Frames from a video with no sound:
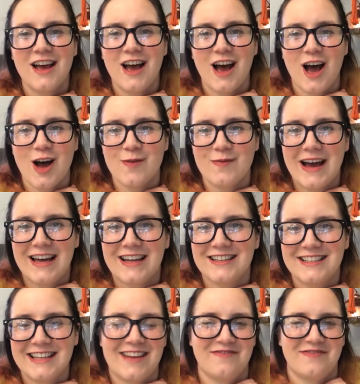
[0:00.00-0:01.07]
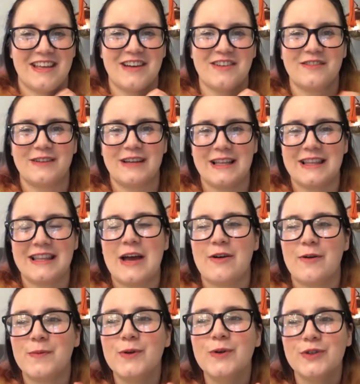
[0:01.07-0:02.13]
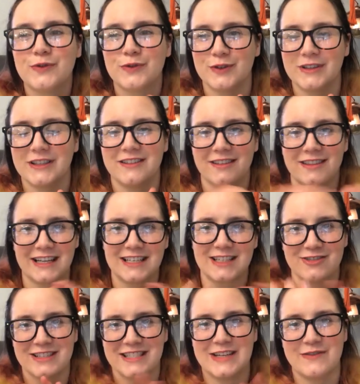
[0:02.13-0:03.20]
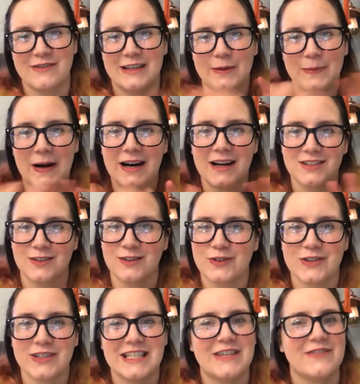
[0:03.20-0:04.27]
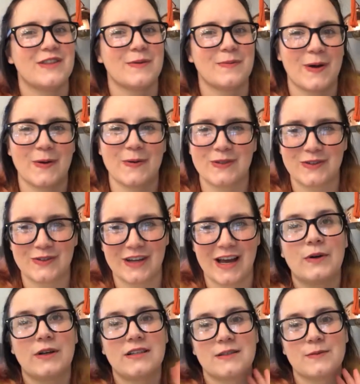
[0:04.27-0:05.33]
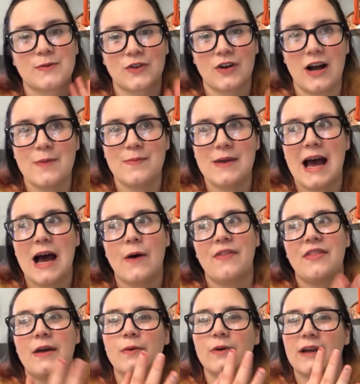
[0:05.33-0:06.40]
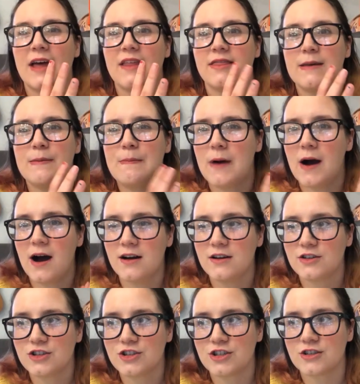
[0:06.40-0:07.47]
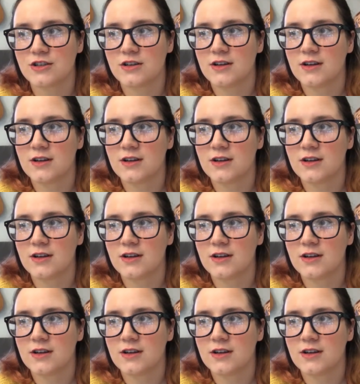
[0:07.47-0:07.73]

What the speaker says: and they're a beautiful little thing to receive, little parcel to receive in the post. Subscribe now and they will get the March